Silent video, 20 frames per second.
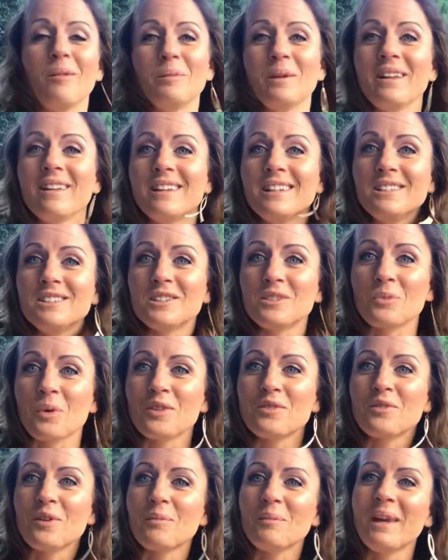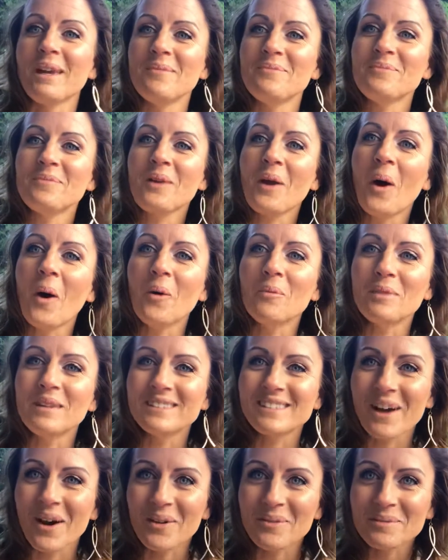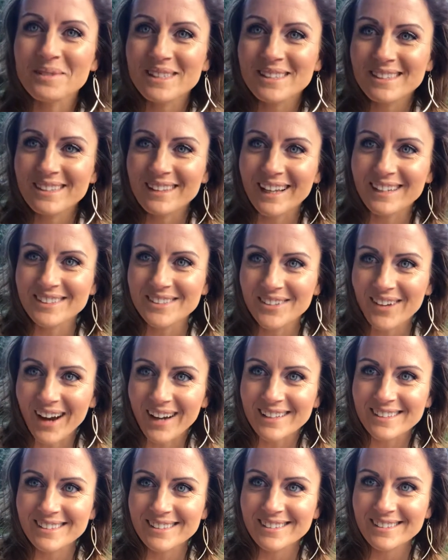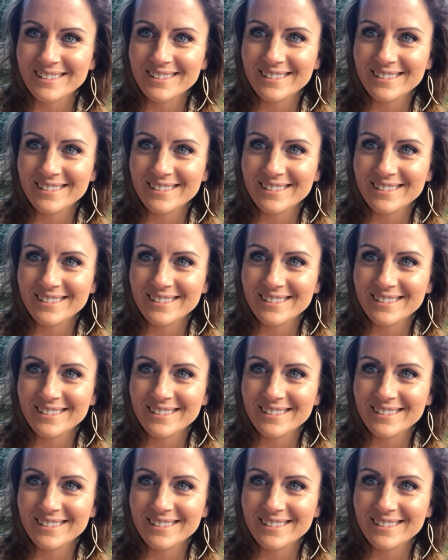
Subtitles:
At least it's worked for me. Hope this helps. Thanks, you guys.